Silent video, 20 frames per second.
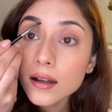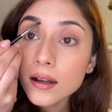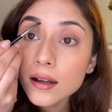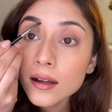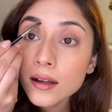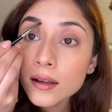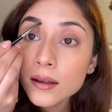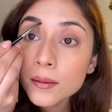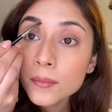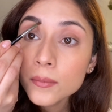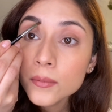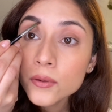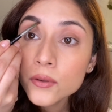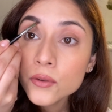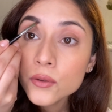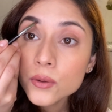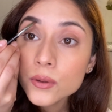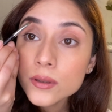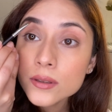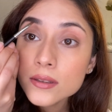I am
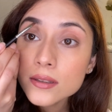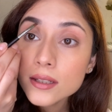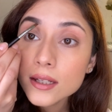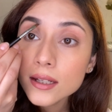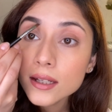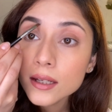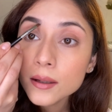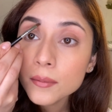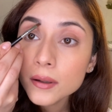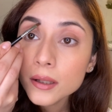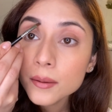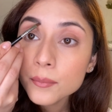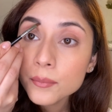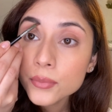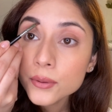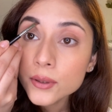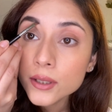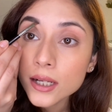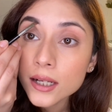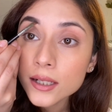just taking my
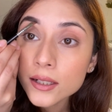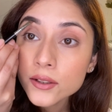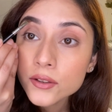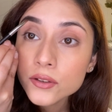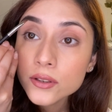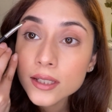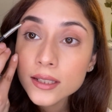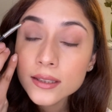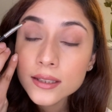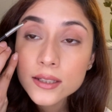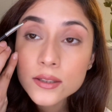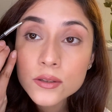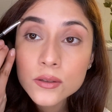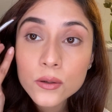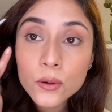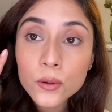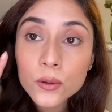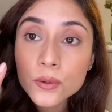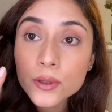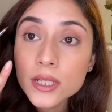brush and there's
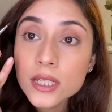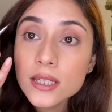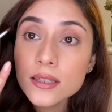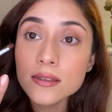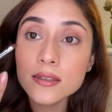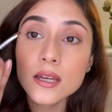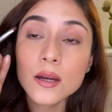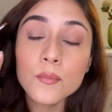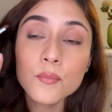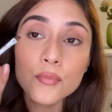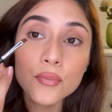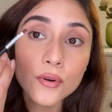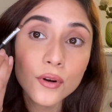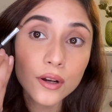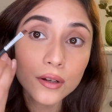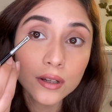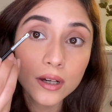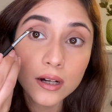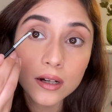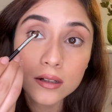already some
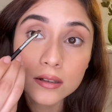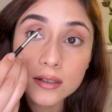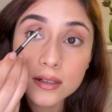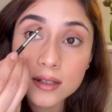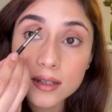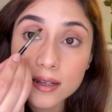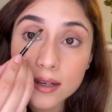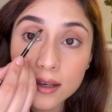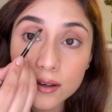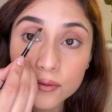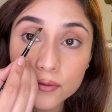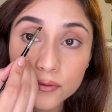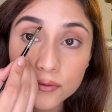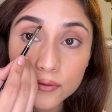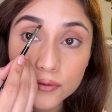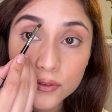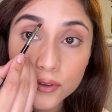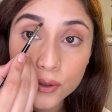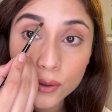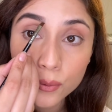product
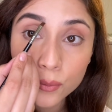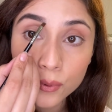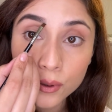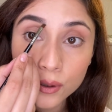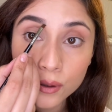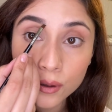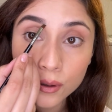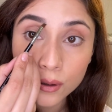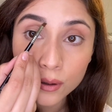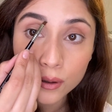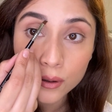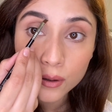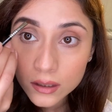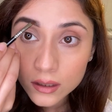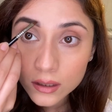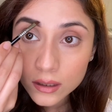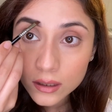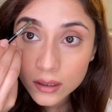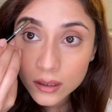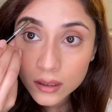left over.
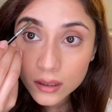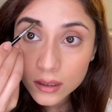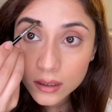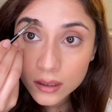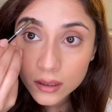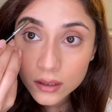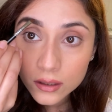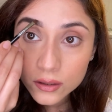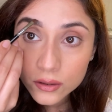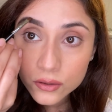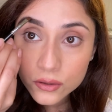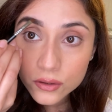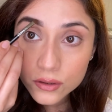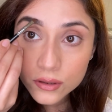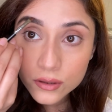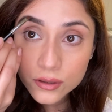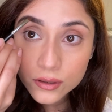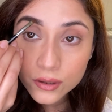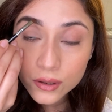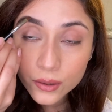
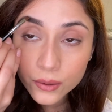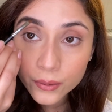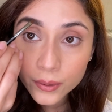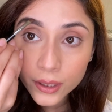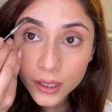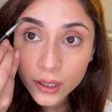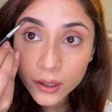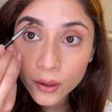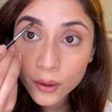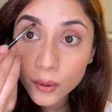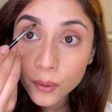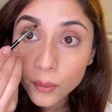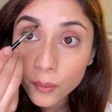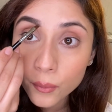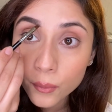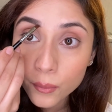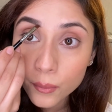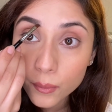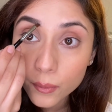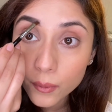Just going
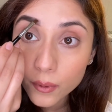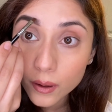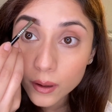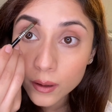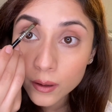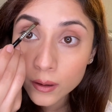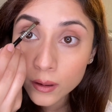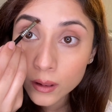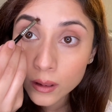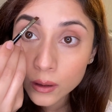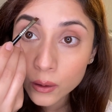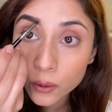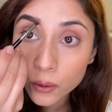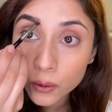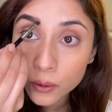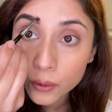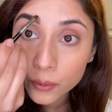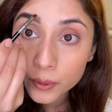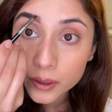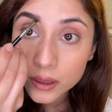
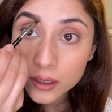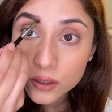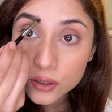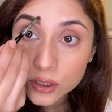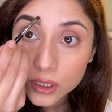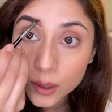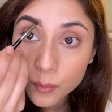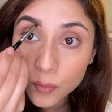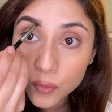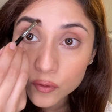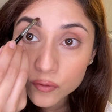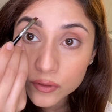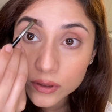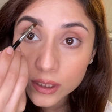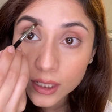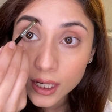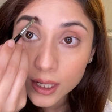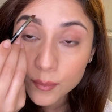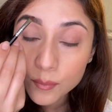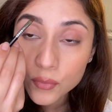along with the shape of
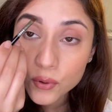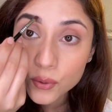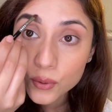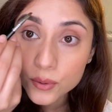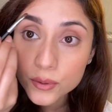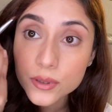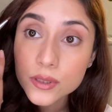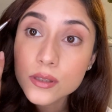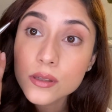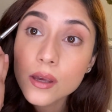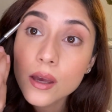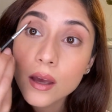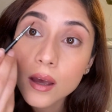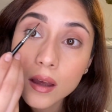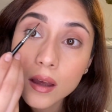the eyebrows.